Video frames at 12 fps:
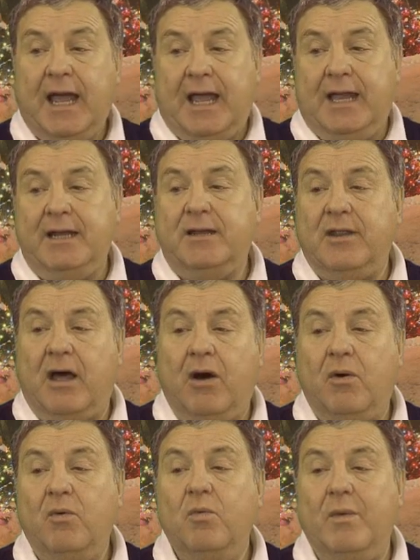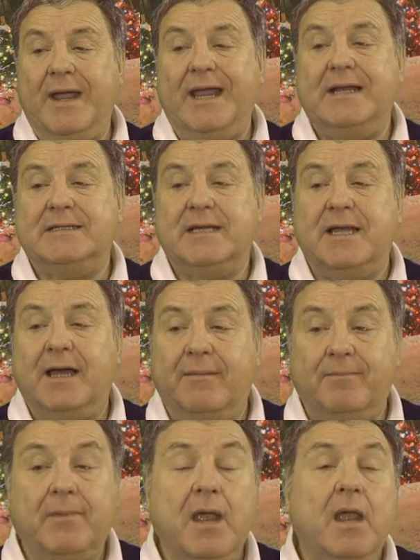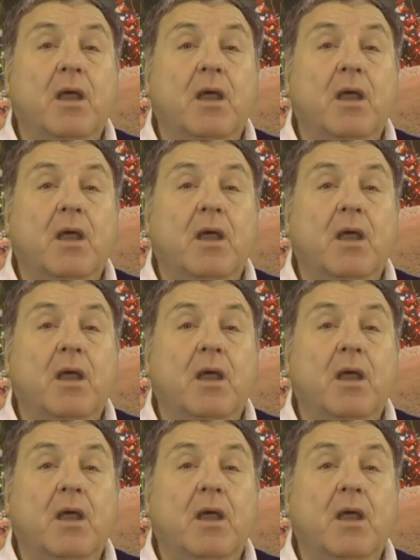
and the whole week to come.